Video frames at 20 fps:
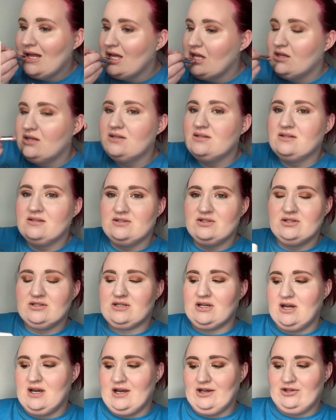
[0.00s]
This is
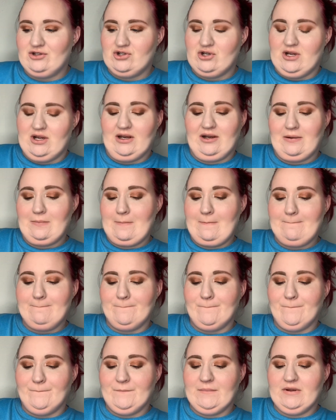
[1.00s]
just a high shine
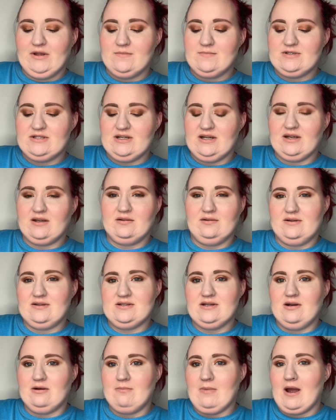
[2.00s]
lipstick. It's
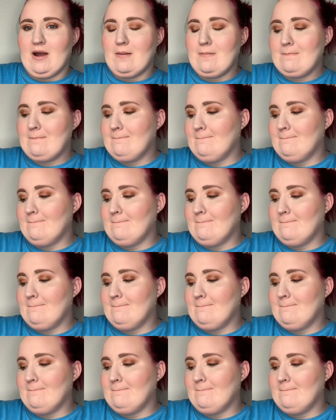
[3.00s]
not matte.